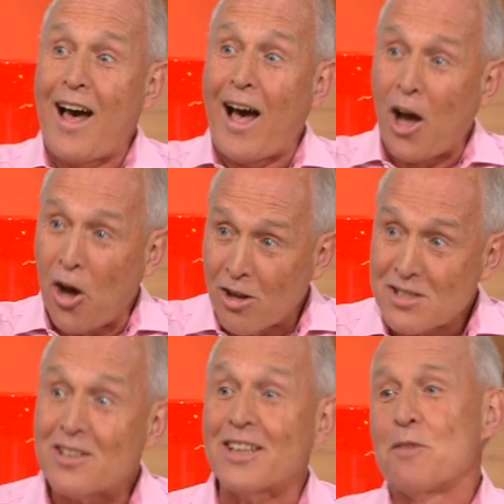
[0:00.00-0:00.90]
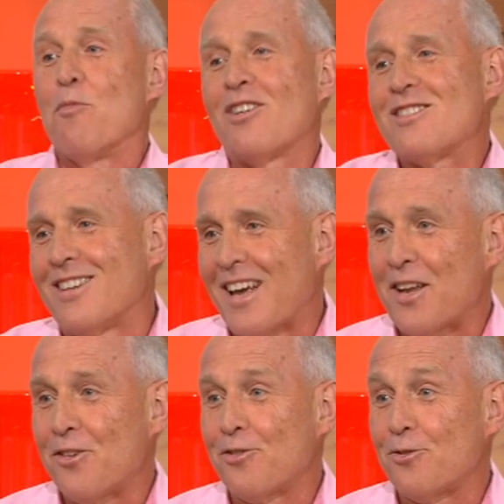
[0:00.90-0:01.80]
are constantly monitored,
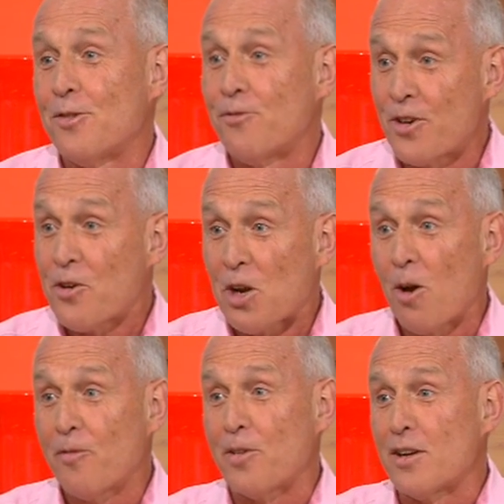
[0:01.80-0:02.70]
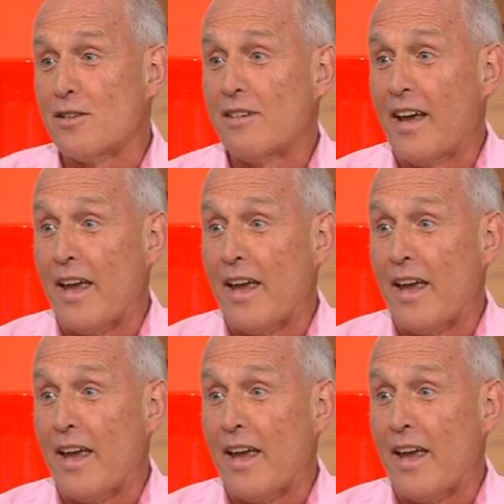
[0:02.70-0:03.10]
and we're very confident,